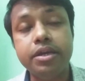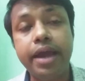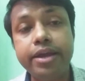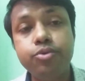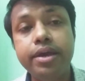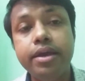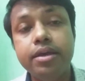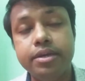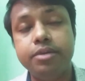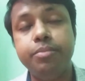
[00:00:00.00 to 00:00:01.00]
right way,
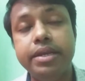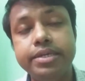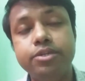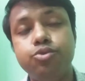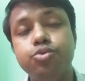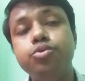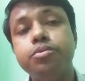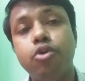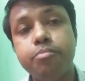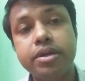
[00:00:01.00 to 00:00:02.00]
it may lead to
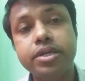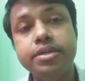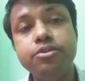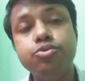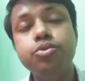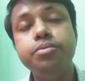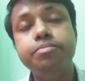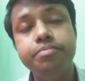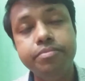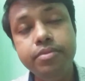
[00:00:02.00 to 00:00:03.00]
conversion into
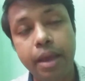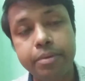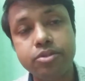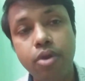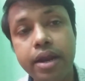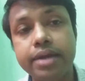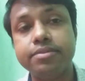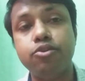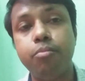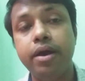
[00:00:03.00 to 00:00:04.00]
hepatocellular
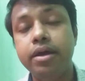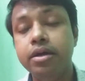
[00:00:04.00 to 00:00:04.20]
carcinoma.